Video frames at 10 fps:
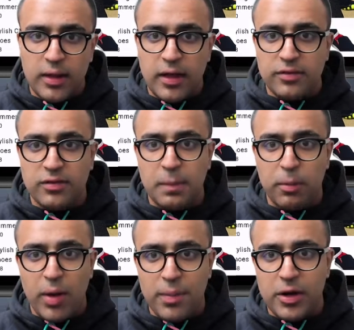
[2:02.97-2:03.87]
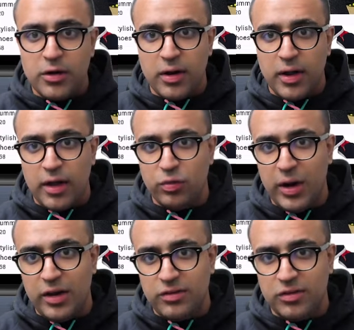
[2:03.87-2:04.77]
a skip parameter, as
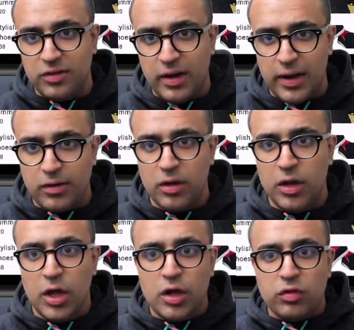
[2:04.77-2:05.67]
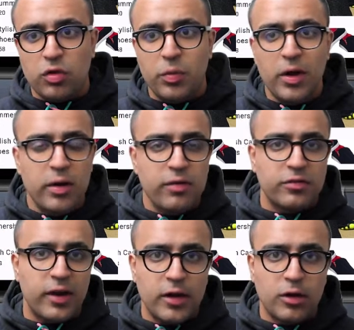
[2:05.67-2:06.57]
well as a select. So we'll leave
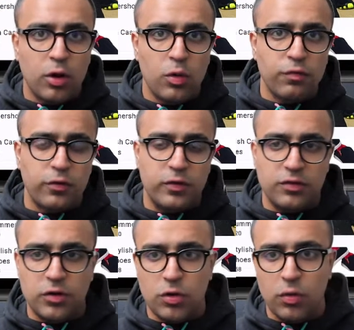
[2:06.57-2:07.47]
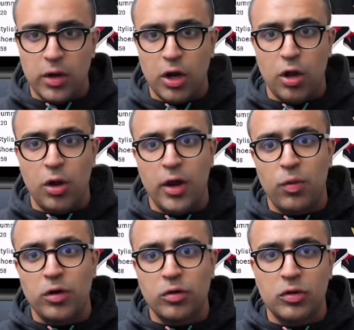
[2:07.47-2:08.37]
select alone for this tutorial. All I
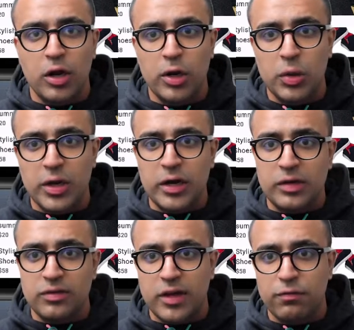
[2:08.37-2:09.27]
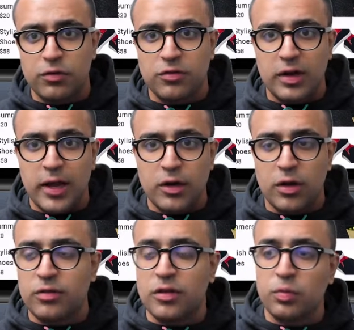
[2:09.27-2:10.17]
want to tell you here is that for
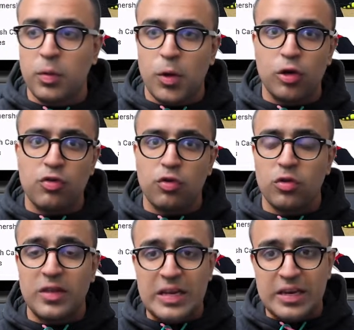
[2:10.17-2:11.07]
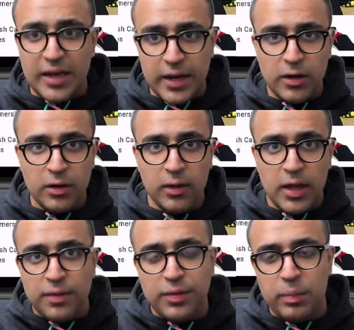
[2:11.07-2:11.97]
select, since we want to show the title,
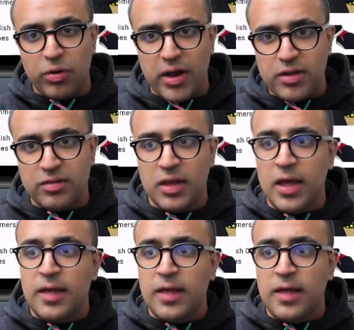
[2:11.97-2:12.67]
the price,